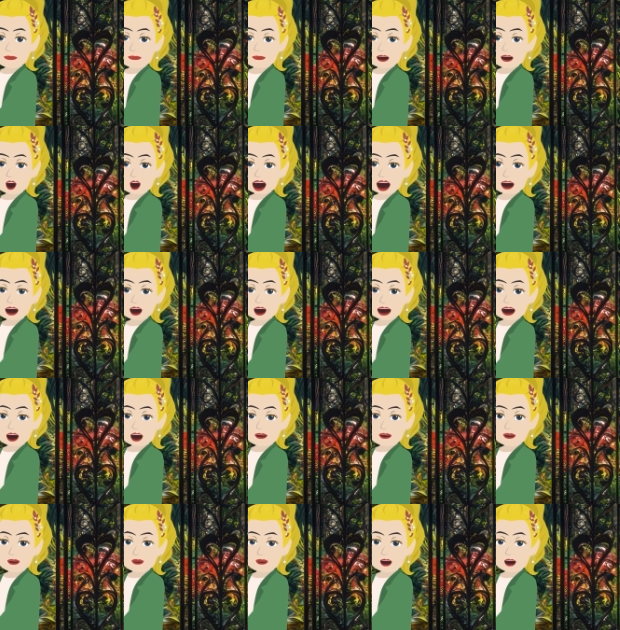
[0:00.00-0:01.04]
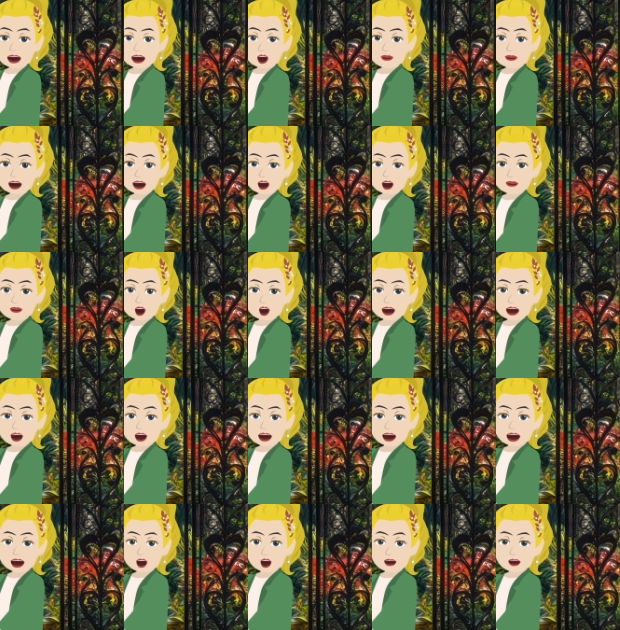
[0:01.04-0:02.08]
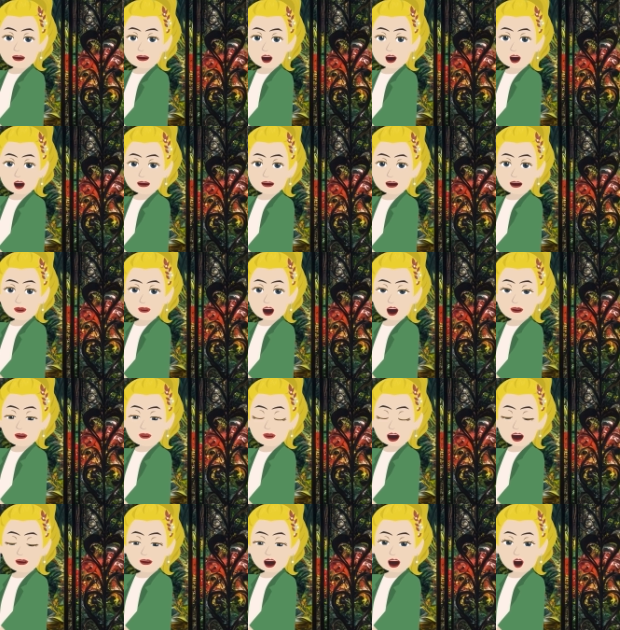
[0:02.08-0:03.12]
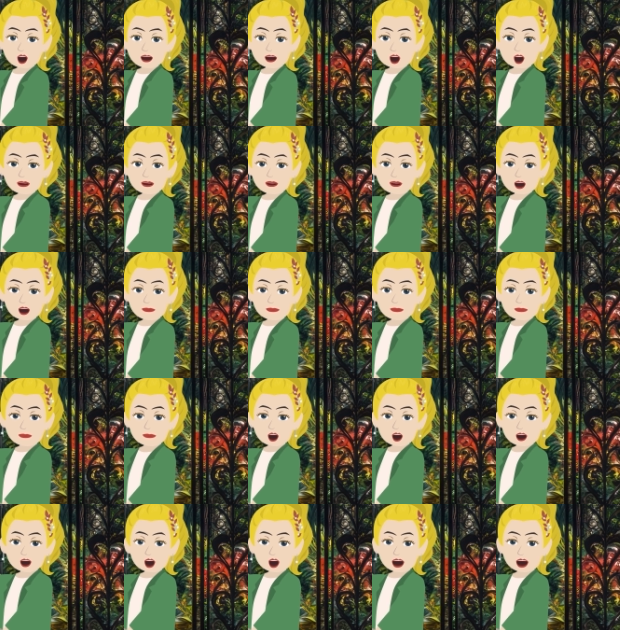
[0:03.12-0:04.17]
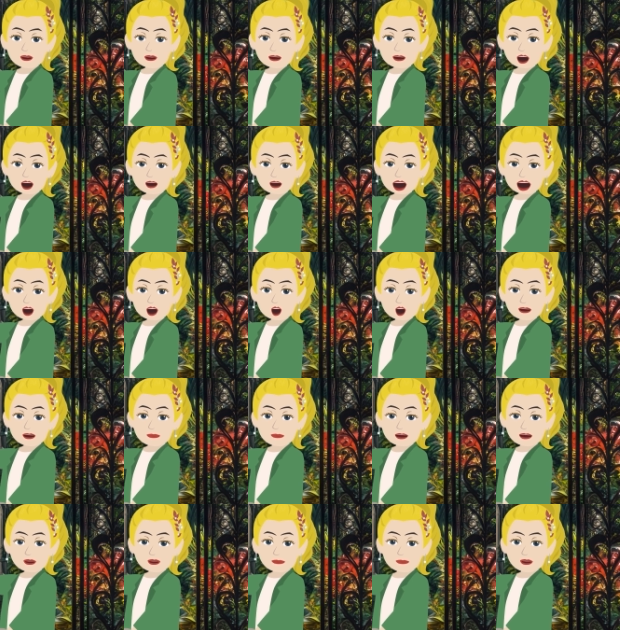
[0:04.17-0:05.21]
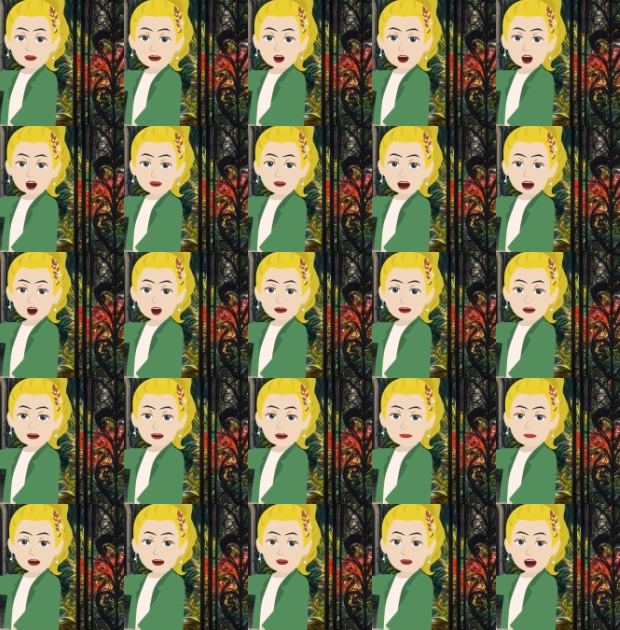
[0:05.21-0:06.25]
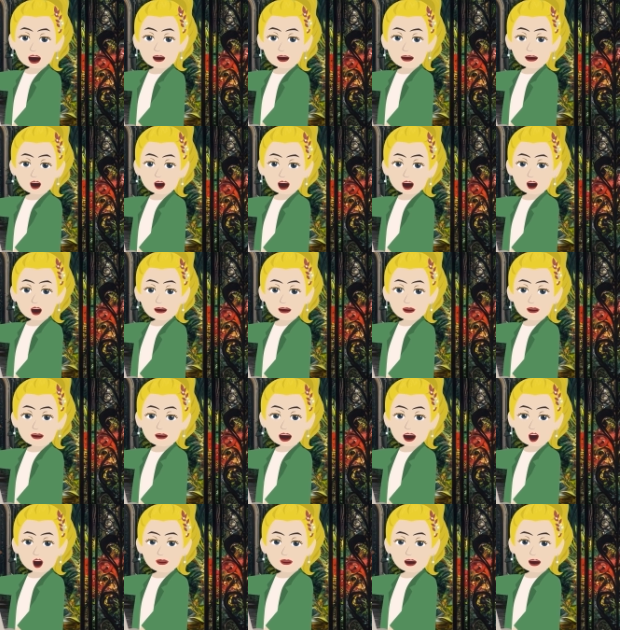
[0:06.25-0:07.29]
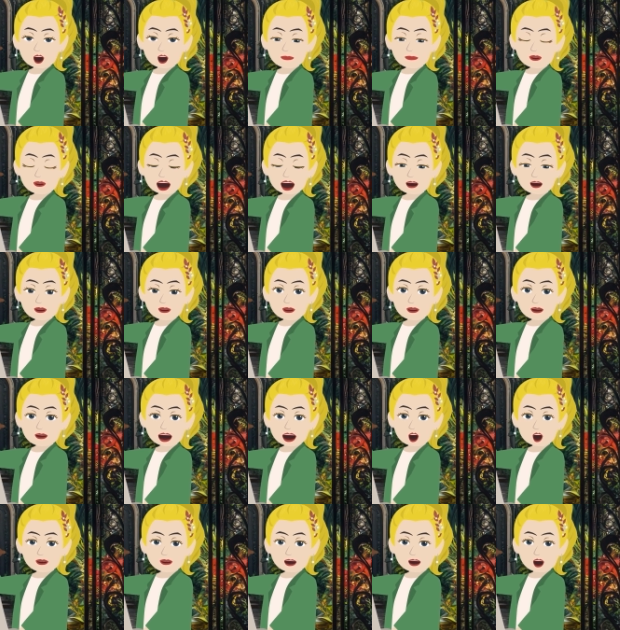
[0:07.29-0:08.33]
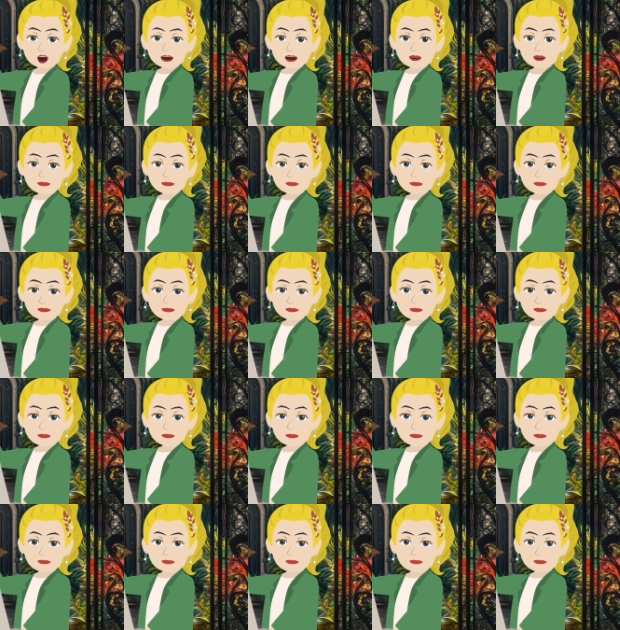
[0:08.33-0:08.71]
and in that looking at unwanted things and pushing against it, they mess up their own personal vibration, so then their own personal point of attraction